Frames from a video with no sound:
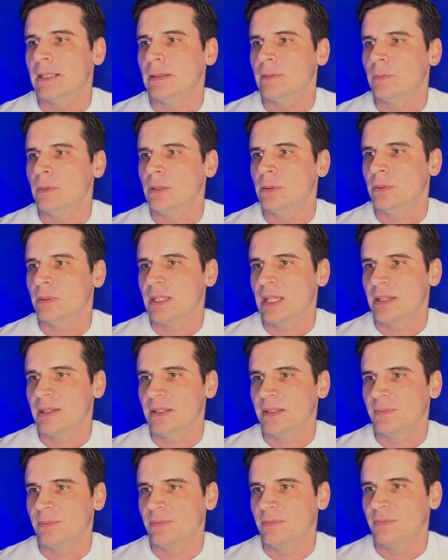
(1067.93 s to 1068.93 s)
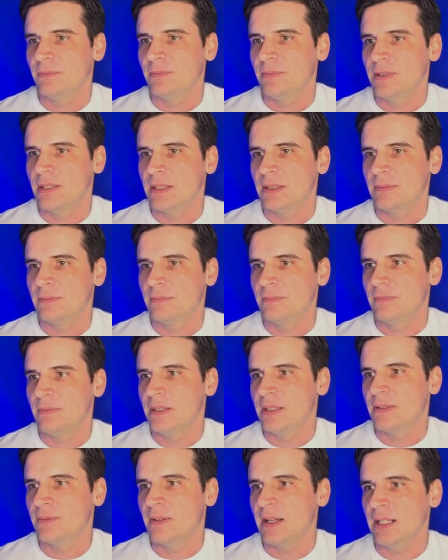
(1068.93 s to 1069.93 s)
we will get this
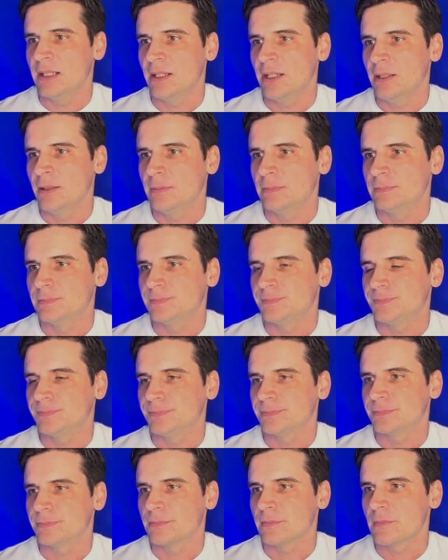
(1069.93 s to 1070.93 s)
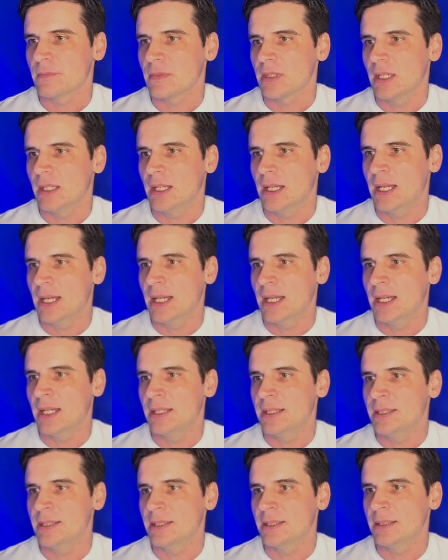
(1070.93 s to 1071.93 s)
value,
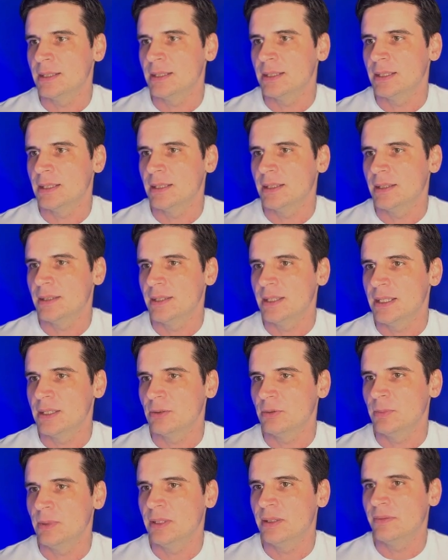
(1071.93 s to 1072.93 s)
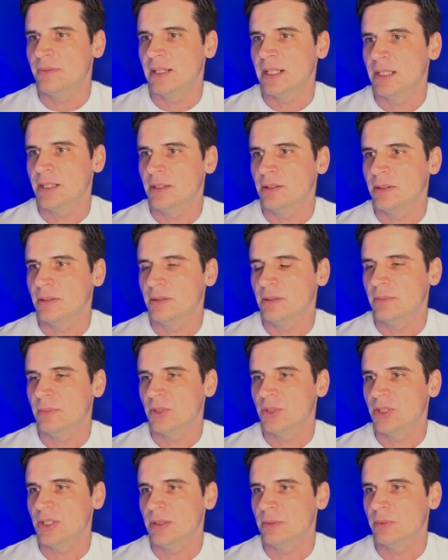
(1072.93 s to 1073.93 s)
and this will be the value that the
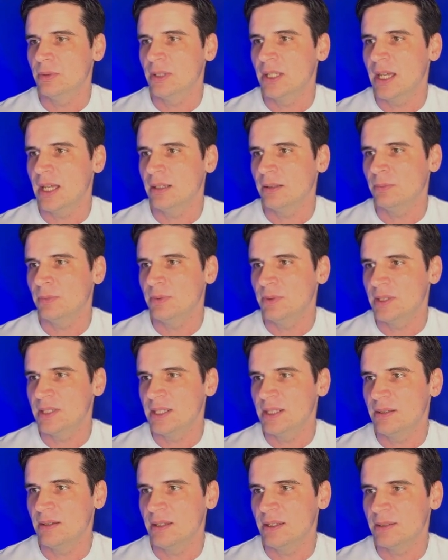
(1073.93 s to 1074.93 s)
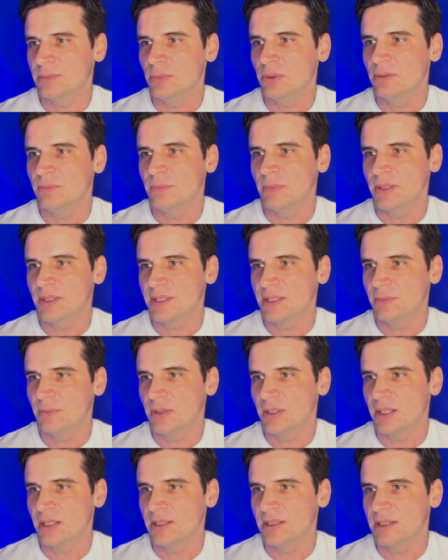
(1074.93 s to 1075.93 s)
machine will get. And we see there's movements, and
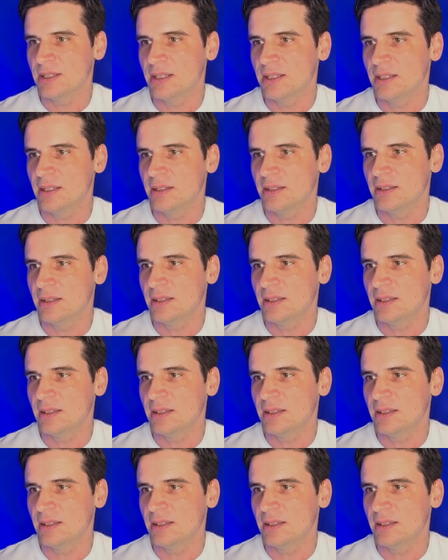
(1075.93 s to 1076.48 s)
we can see that